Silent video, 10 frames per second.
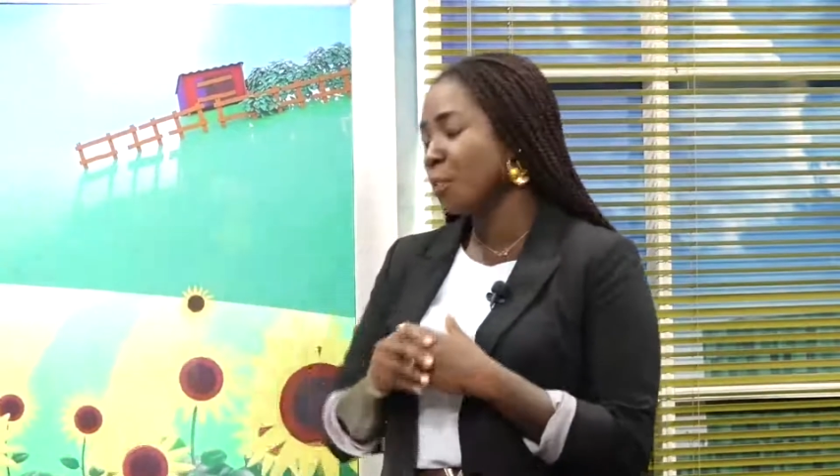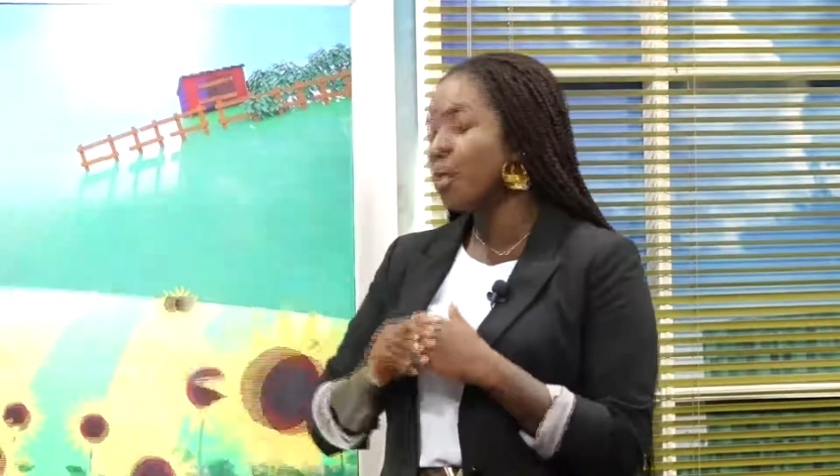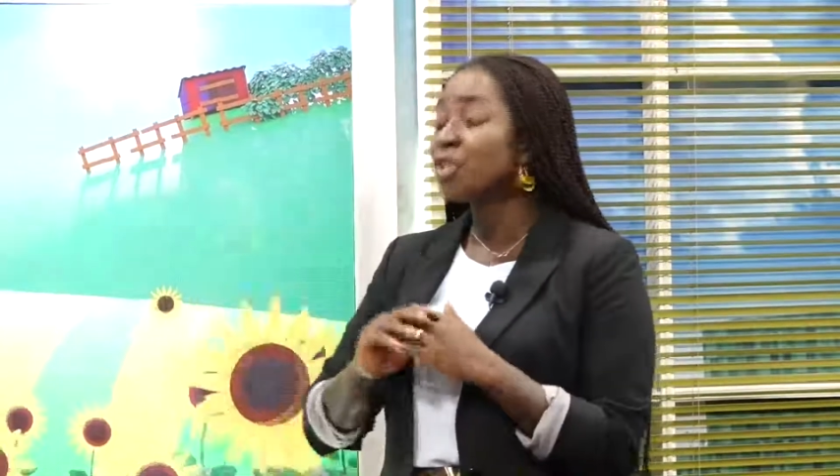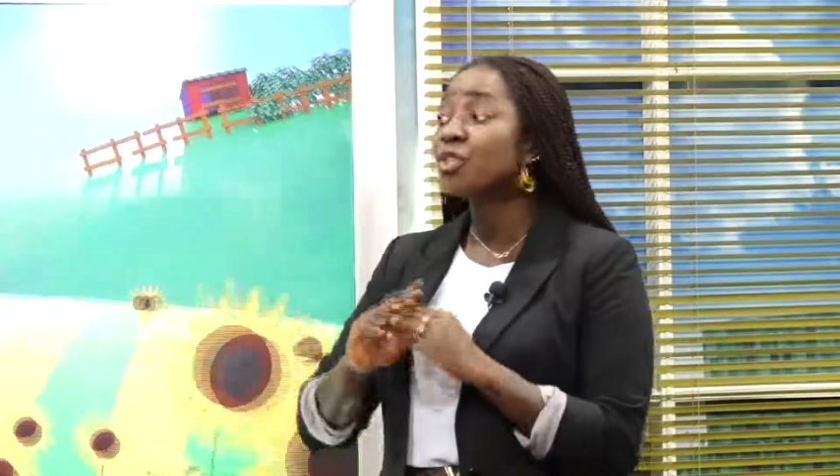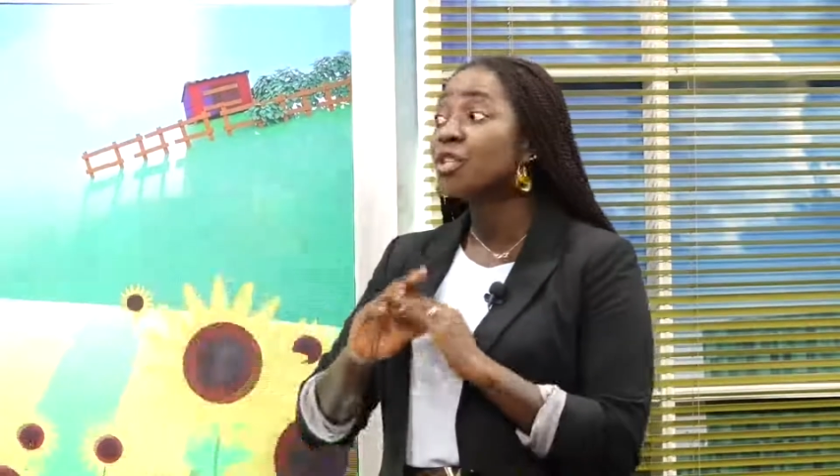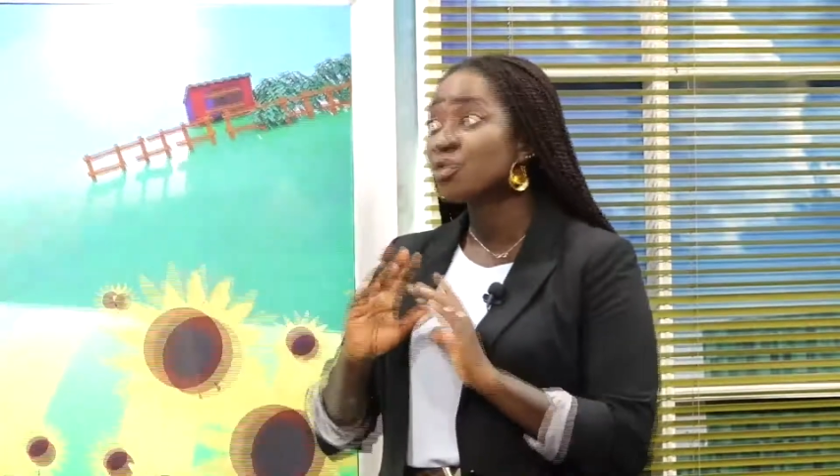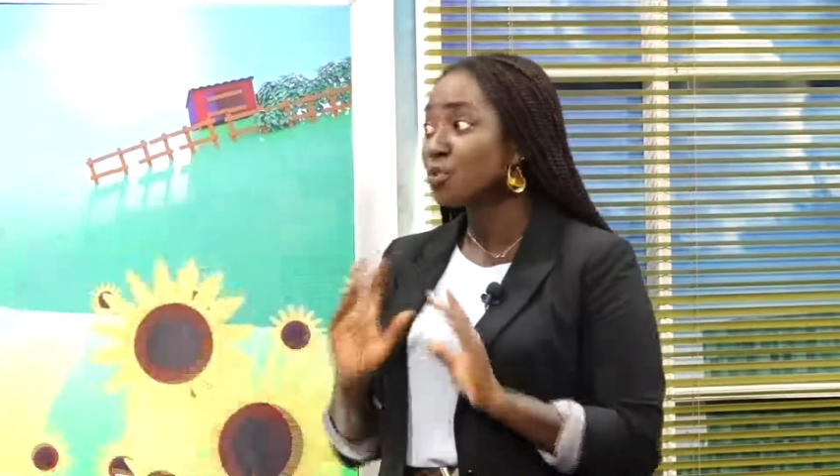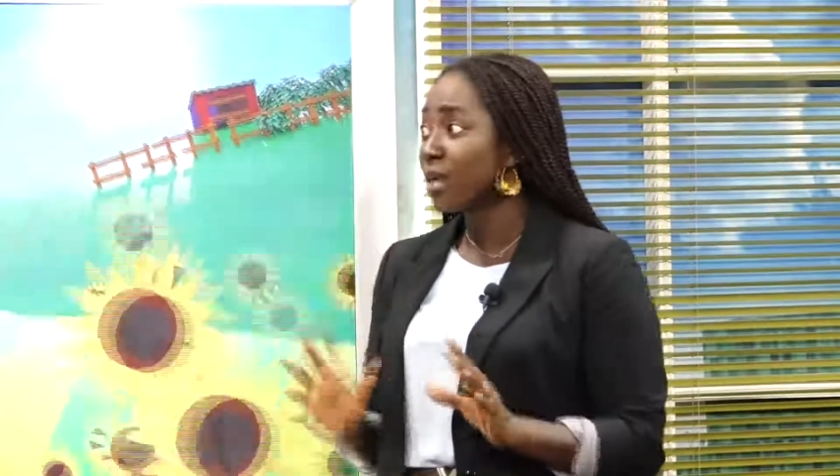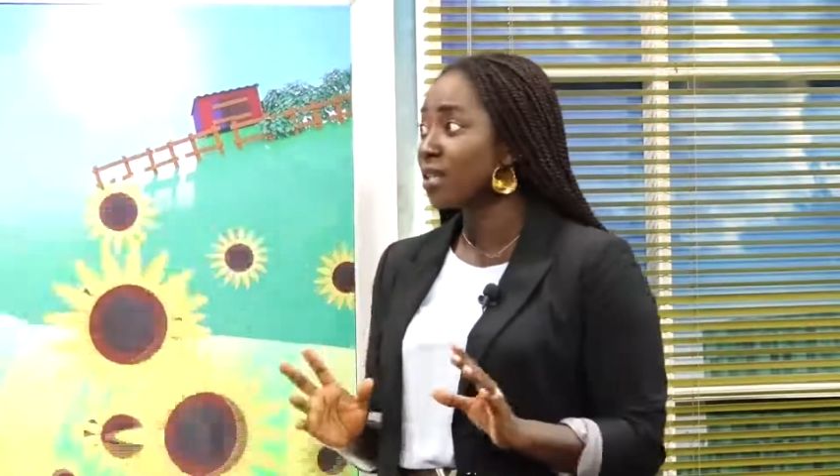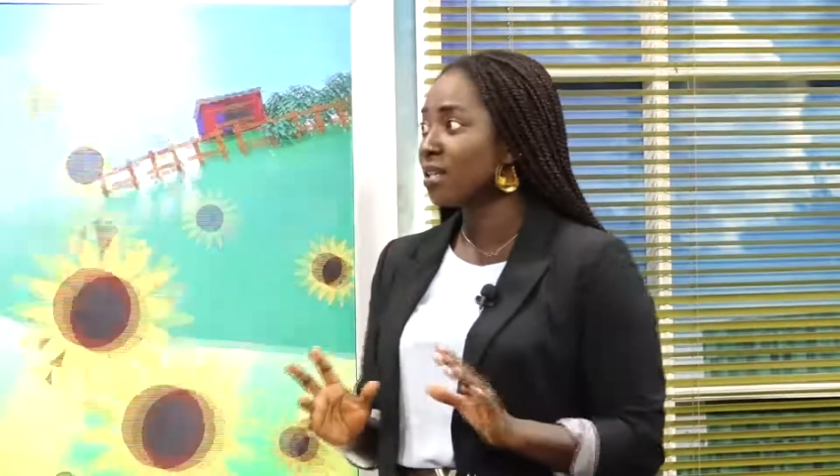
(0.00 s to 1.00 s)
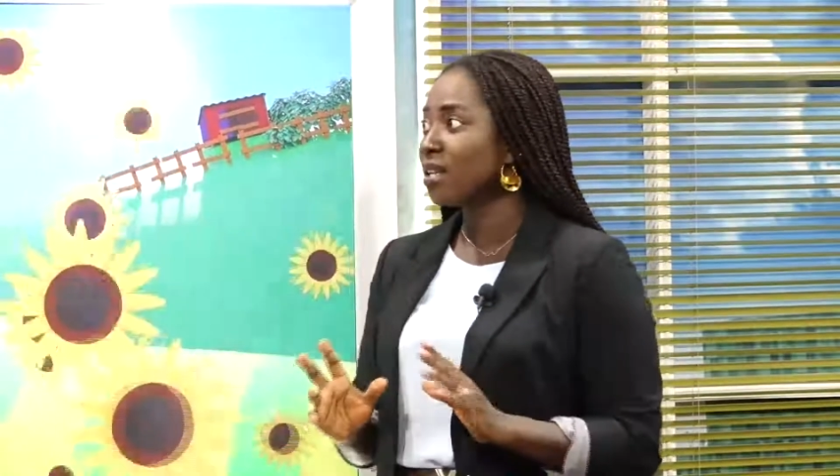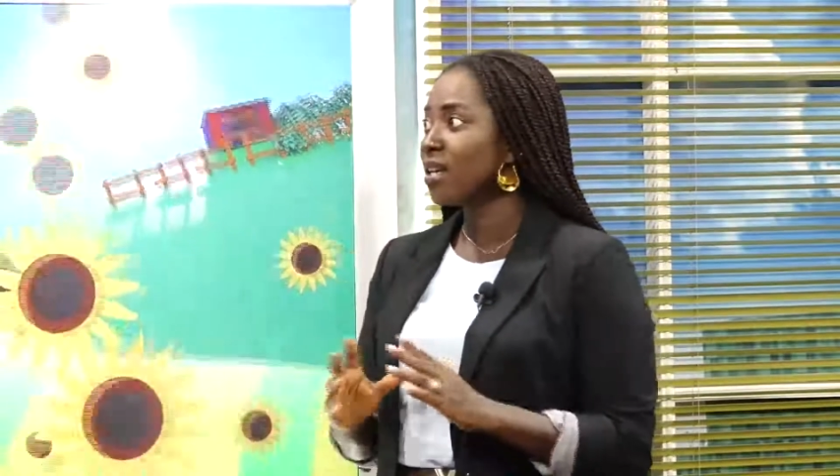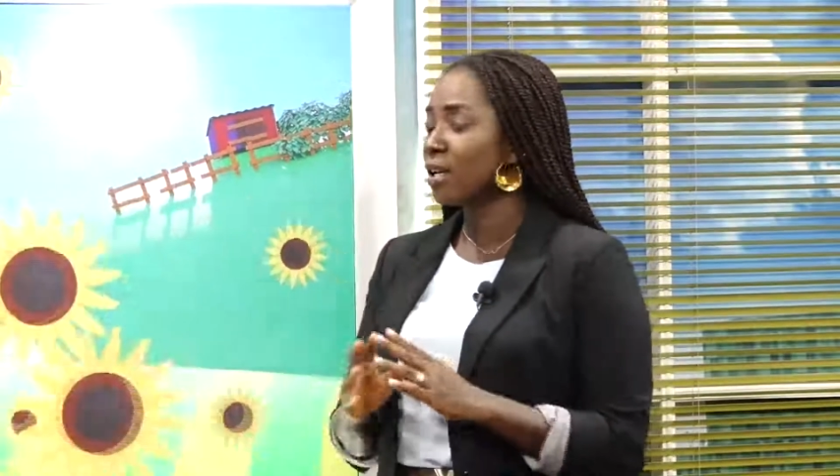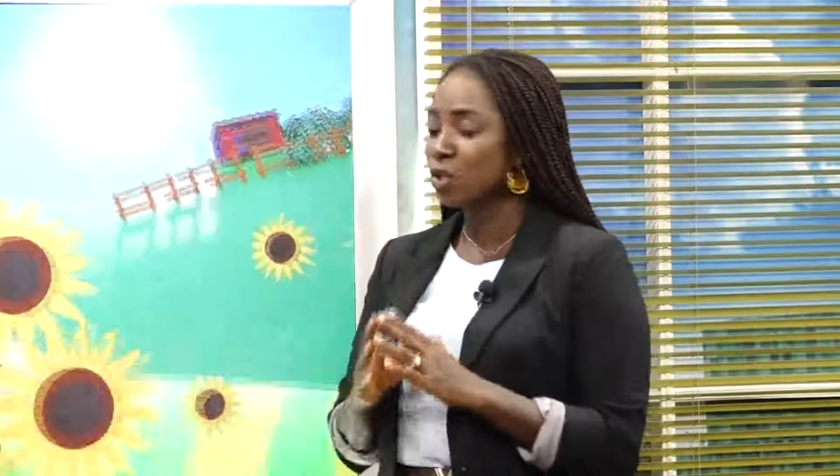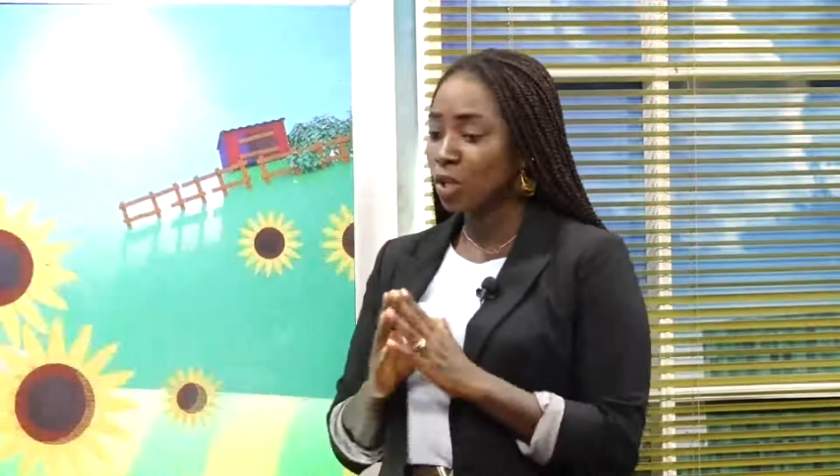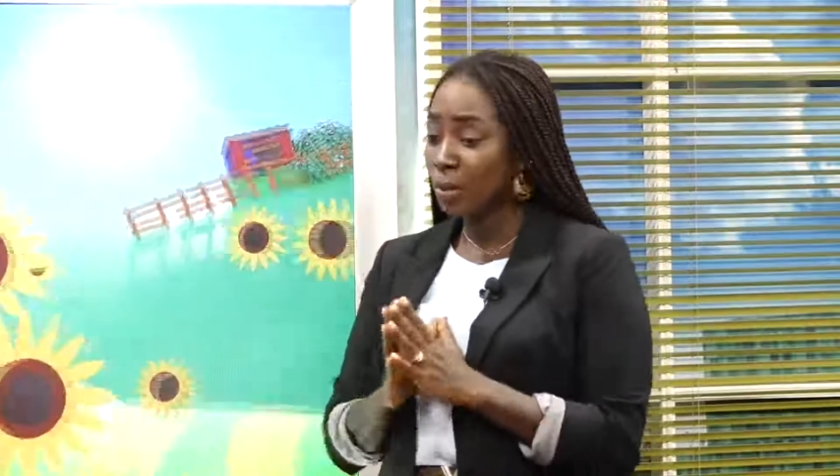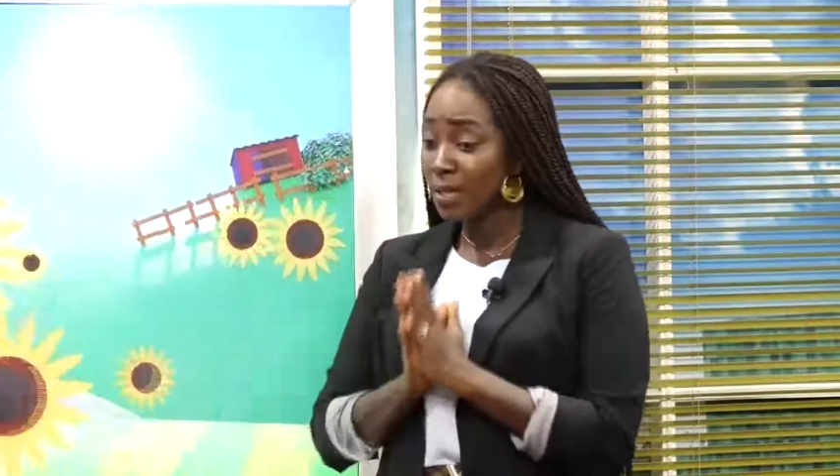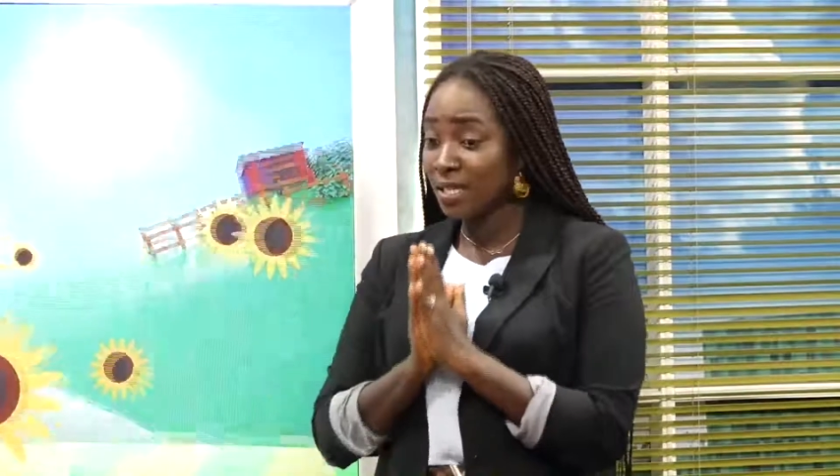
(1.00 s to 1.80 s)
Preparation is great. The tournament